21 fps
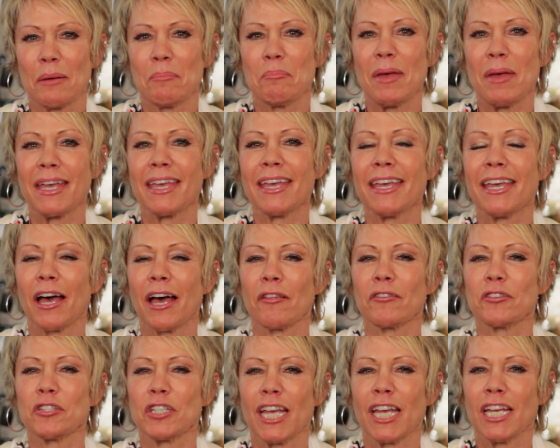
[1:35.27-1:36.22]
Making
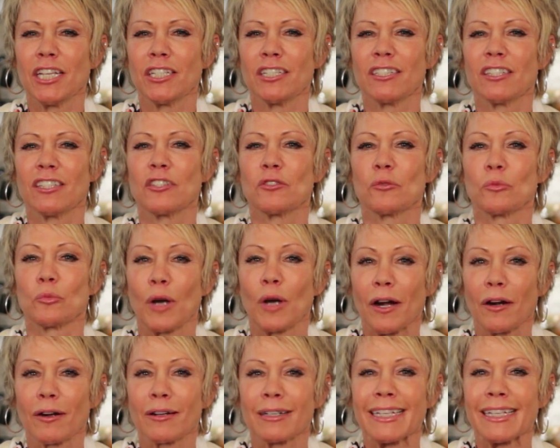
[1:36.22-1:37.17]
health changes is
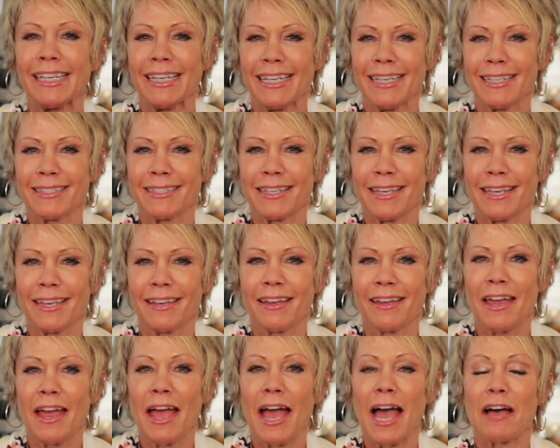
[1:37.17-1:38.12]
rarely easy.
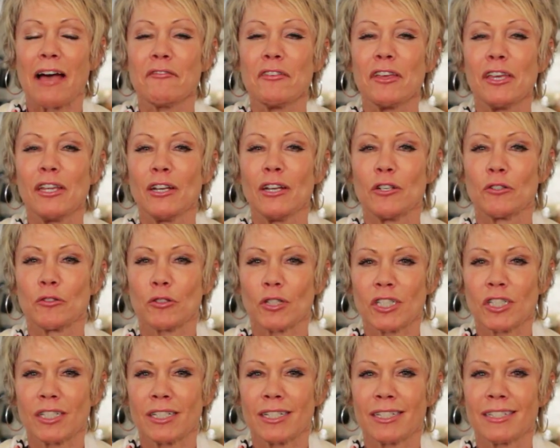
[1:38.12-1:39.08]
Having a
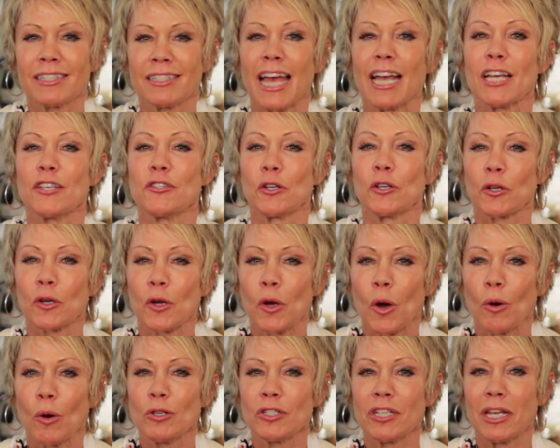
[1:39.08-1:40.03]
nutritionist as your
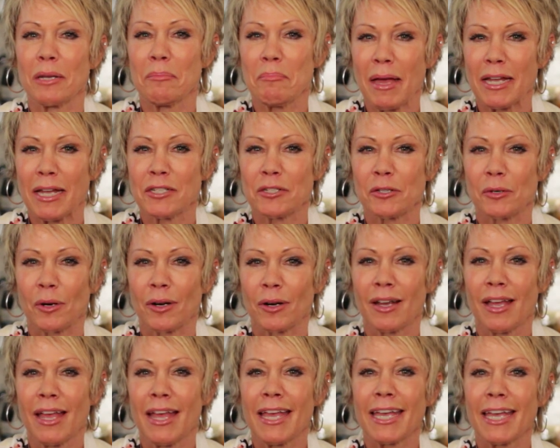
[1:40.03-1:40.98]
coach and
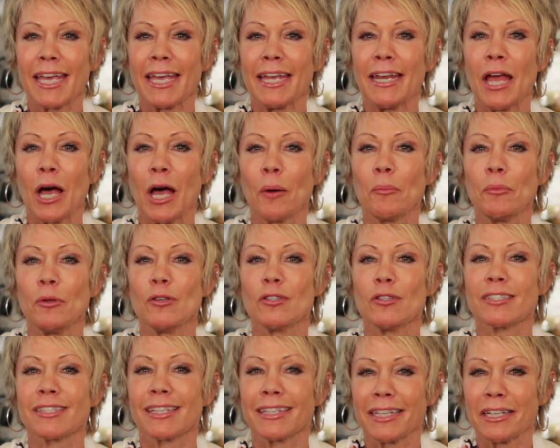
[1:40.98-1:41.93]
mentor can help you
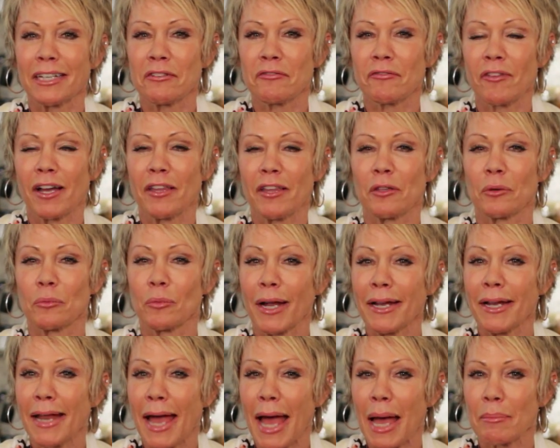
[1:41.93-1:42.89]
solidify the
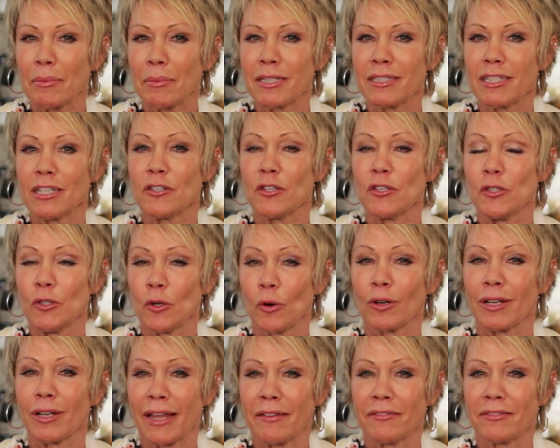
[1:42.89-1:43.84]
right habits into
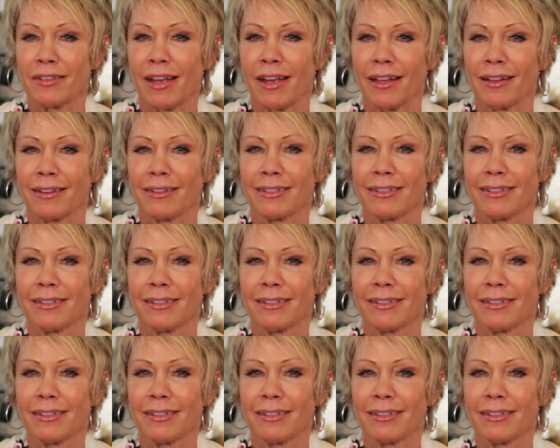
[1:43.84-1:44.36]
your lifestyle.